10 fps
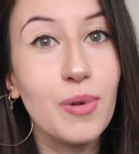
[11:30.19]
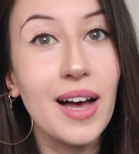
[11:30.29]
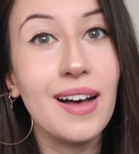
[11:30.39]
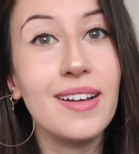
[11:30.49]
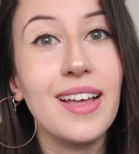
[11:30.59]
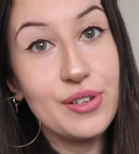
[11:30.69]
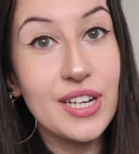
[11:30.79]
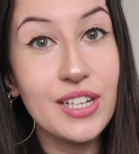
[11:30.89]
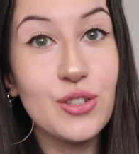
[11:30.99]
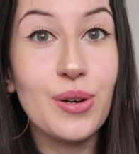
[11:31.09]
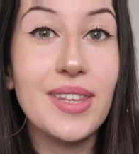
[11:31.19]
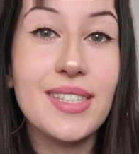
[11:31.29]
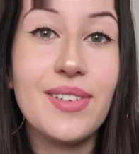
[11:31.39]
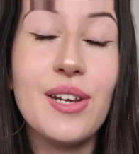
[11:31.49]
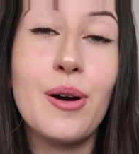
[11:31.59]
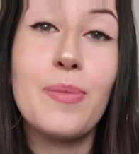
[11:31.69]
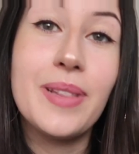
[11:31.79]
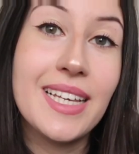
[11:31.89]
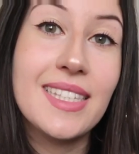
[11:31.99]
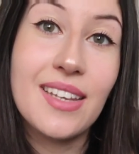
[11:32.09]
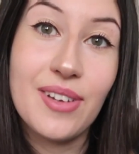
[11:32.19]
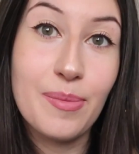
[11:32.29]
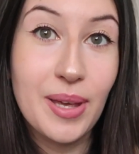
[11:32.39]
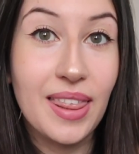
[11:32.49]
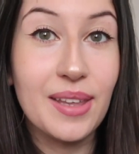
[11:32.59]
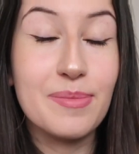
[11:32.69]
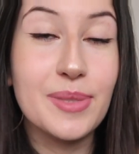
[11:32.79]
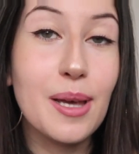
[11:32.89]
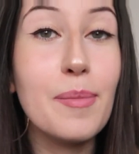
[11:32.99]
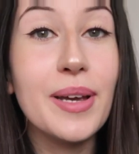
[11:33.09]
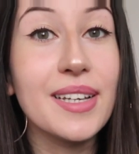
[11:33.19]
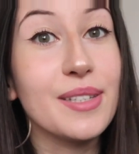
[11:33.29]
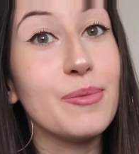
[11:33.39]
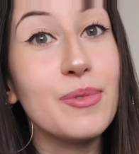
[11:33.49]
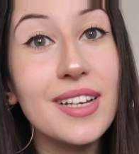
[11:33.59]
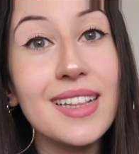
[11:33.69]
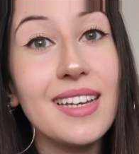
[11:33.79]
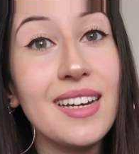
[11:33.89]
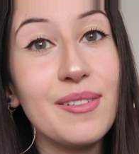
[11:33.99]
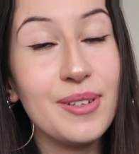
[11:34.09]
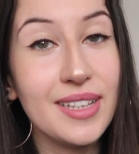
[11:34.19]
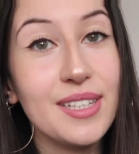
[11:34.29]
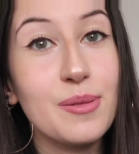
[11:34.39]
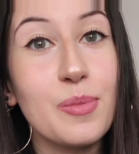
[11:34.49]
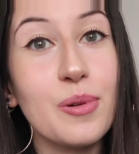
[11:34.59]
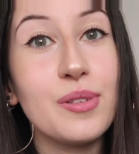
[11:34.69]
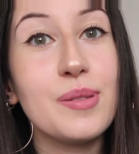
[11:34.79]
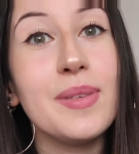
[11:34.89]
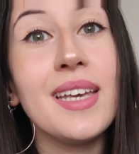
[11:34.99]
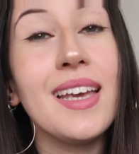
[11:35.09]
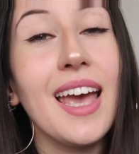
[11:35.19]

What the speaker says: well. If you did enjoy this video, please give it a big thumbs up because it really supports me,